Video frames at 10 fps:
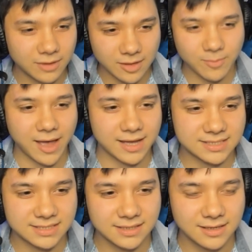
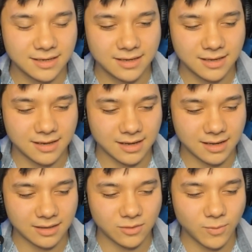impacts
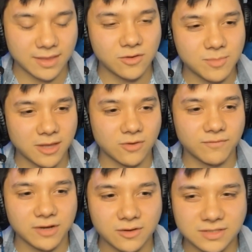the way that you make your
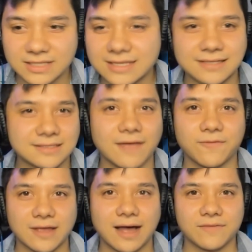videos, and that's
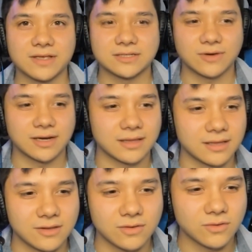definitely obvious, right?
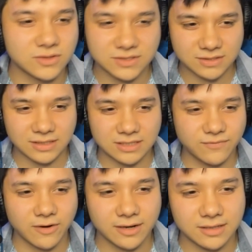Like it's
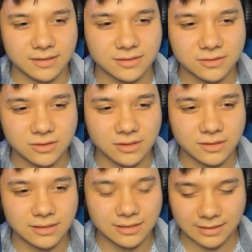very,
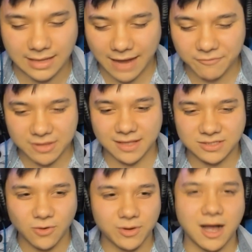everything
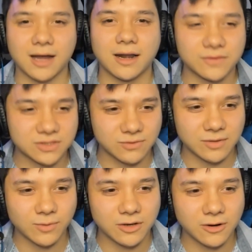that's going on the
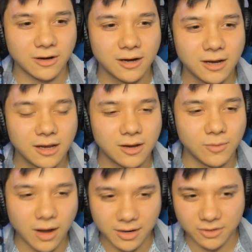screen when you're
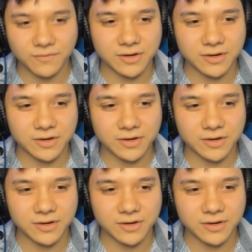on your